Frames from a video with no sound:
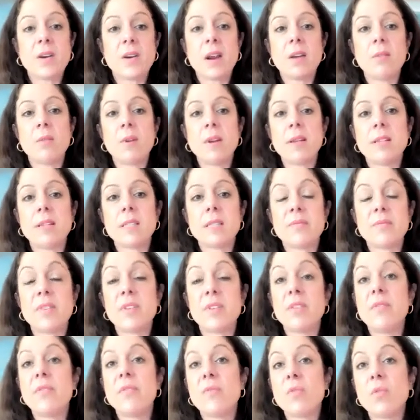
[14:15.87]
I write this
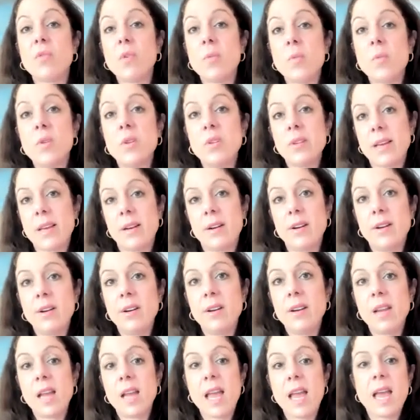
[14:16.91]
very formal
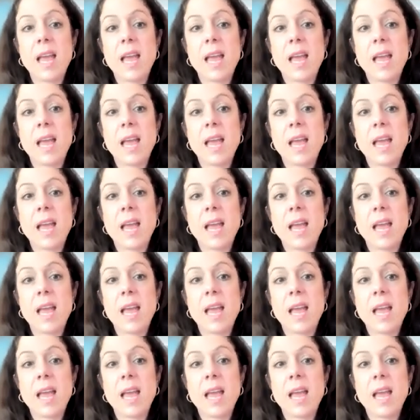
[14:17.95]
letter,